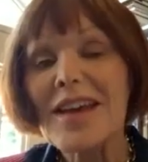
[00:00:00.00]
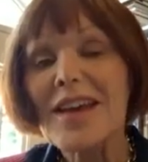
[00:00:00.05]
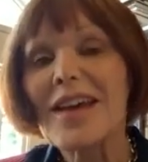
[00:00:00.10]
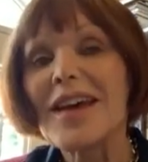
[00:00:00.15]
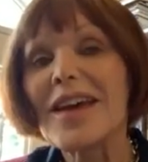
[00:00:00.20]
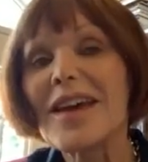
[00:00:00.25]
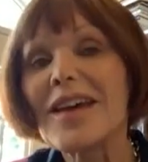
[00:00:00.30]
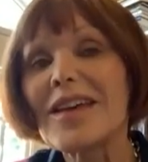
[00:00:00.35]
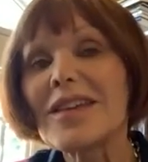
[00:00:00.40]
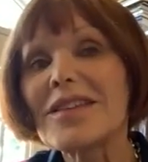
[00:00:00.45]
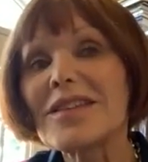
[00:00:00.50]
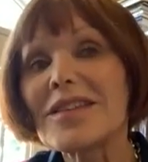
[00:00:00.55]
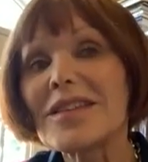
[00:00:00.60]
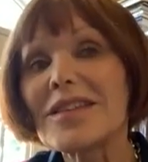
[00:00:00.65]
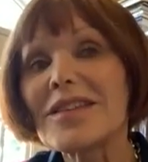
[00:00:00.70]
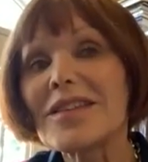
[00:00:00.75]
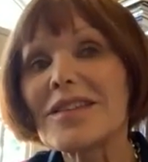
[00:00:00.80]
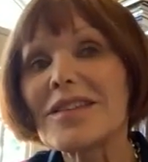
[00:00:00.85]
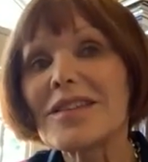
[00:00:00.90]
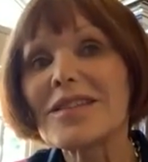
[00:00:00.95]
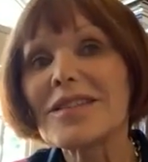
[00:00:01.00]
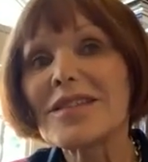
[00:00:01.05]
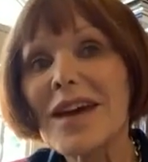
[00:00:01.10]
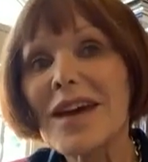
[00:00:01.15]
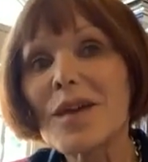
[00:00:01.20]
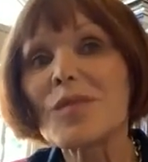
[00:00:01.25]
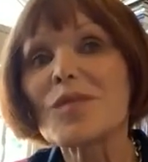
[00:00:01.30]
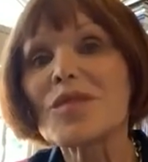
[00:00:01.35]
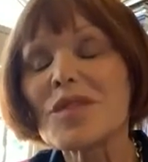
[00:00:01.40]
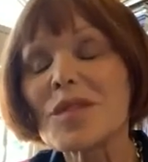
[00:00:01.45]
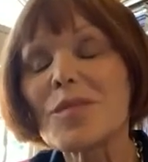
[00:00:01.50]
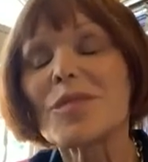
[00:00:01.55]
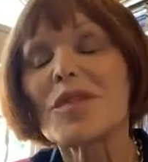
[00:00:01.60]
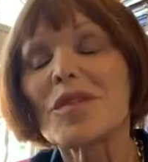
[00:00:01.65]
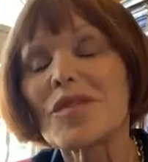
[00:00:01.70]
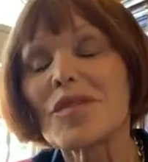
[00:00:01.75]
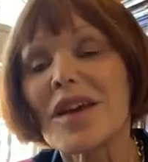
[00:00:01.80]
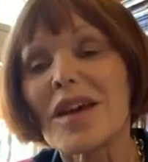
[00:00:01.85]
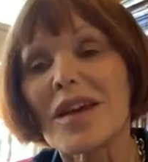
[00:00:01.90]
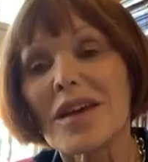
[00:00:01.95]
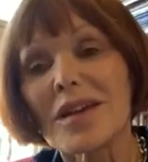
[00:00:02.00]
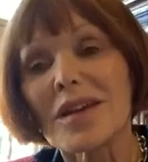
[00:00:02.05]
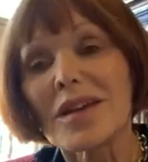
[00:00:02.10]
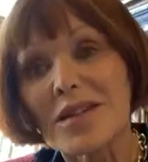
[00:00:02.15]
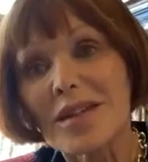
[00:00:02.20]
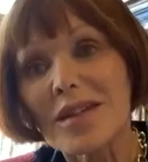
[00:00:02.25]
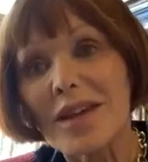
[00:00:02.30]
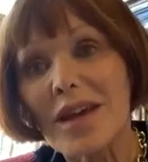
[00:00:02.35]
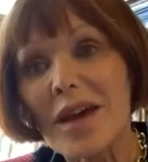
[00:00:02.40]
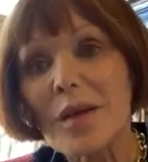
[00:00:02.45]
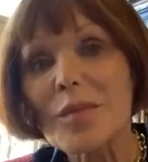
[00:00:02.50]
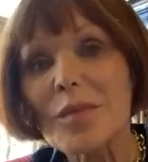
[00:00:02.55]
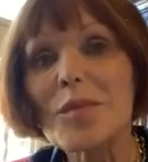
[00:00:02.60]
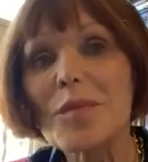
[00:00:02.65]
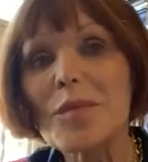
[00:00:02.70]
And that was a bit of a handicap.